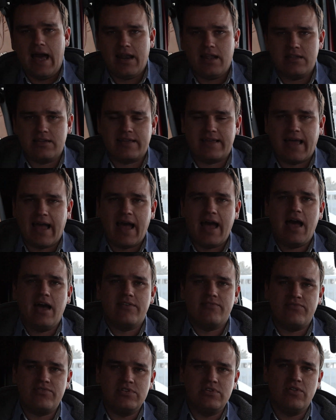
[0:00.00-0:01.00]
had a
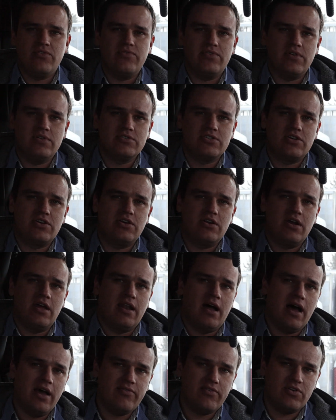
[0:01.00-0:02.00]
Cat fuel filter,
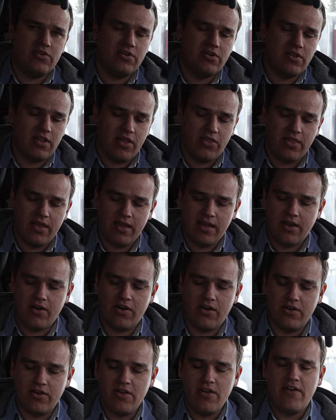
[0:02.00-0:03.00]
and I've heard that they
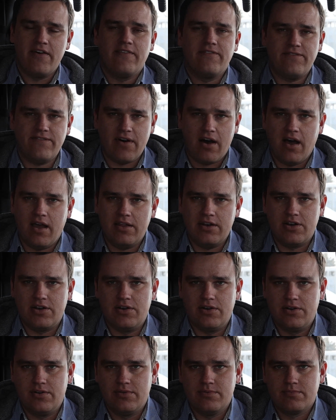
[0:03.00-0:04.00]
are
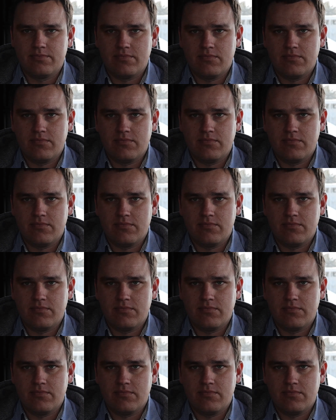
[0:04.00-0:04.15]
finer